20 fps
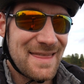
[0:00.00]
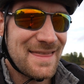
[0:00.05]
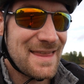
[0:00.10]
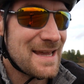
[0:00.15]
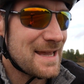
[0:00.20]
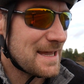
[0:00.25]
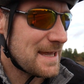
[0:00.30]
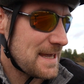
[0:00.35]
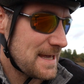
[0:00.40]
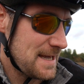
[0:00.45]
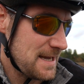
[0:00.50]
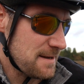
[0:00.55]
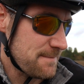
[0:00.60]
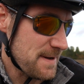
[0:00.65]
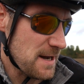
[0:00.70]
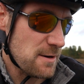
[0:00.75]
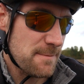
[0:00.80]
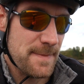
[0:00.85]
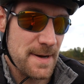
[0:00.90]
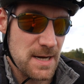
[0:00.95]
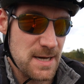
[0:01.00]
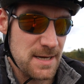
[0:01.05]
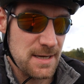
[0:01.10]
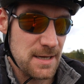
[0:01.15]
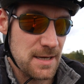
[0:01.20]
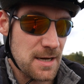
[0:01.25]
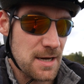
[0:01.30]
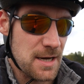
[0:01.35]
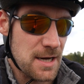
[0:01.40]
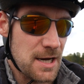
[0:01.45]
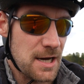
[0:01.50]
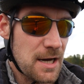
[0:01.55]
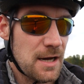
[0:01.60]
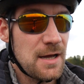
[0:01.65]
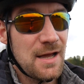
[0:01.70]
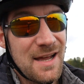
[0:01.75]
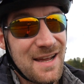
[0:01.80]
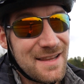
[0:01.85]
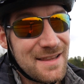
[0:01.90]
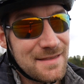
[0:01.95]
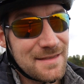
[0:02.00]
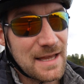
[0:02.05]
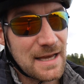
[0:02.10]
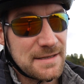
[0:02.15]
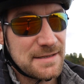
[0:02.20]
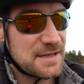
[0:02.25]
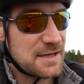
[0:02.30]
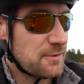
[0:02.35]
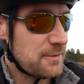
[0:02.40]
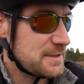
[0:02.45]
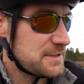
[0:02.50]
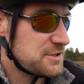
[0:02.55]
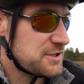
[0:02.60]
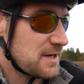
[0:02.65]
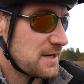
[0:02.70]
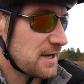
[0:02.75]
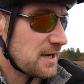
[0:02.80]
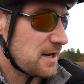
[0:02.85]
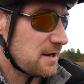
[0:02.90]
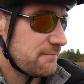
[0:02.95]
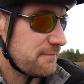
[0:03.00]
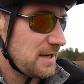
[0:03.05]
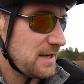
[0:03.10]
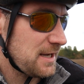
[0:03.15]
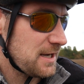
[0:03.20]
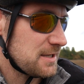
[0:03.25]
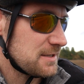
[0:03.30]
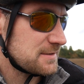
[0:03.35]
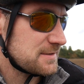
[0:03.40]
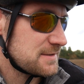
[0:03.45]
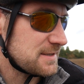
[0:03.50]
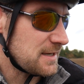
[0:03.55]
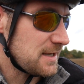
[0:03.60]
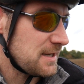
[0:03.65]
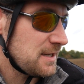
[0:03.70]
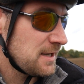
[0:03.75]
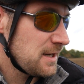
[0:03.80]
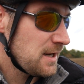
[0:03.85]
thinking about buying a car, that's a question I can't really answer.